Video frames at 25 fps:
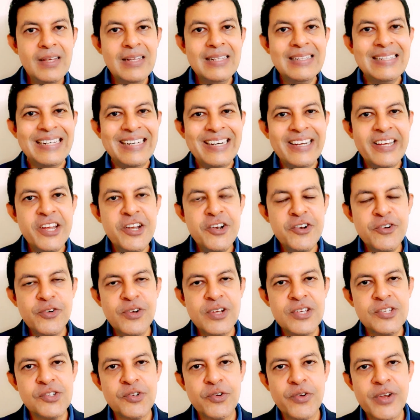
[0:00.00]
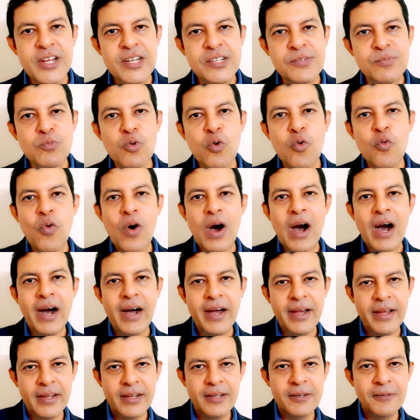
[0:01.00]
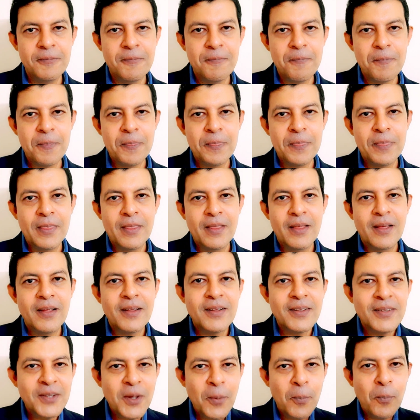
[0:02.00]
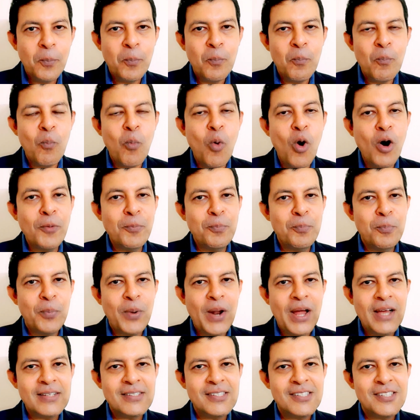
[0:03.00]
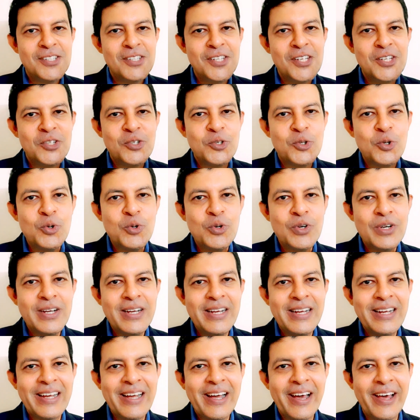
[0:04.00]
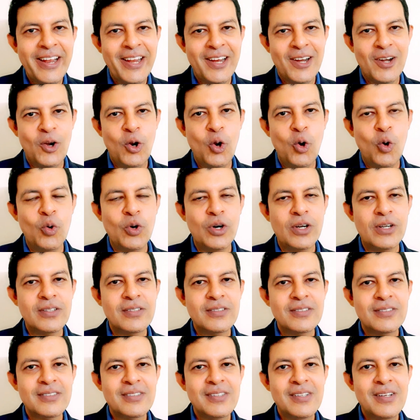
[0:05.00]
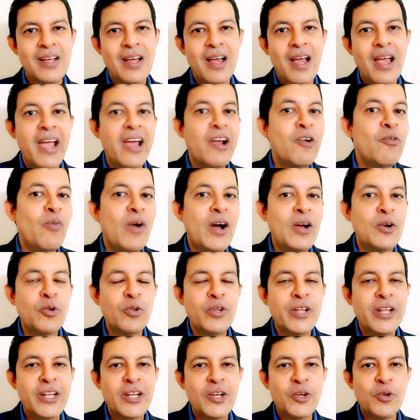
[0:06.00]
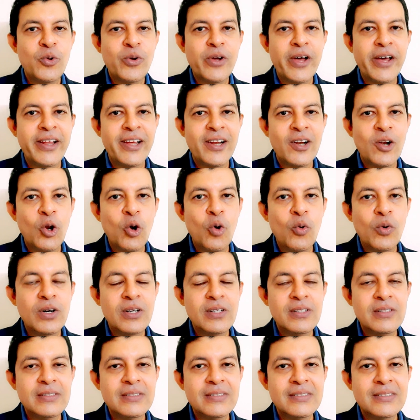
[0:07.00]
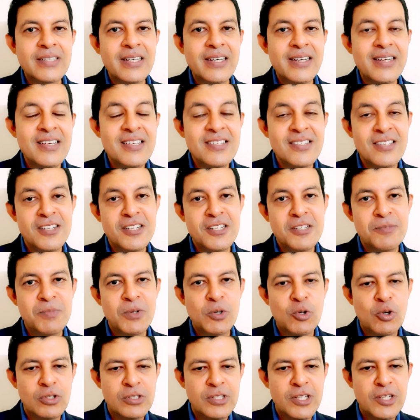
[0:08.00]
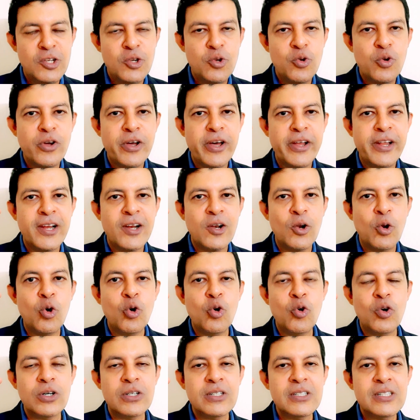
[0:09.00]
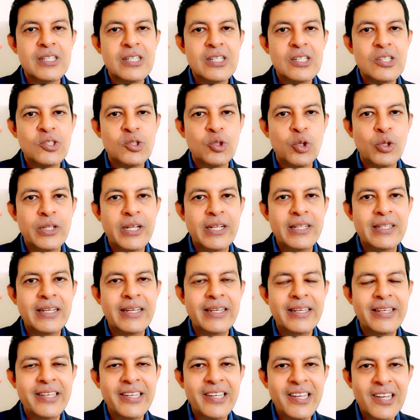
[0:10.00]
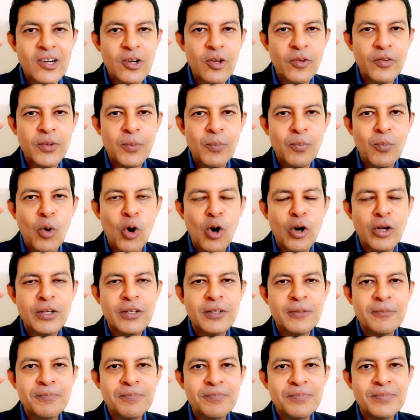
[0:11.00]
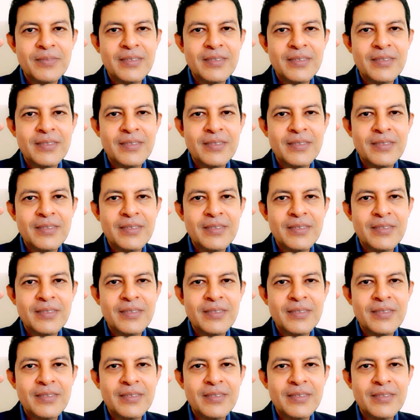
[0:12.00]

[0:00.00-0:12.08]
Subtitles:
the interest rates move high, the bond prices need to correct lower. And why do they need to correct lower? The reason is because they need to correct lower so that the yield of the bond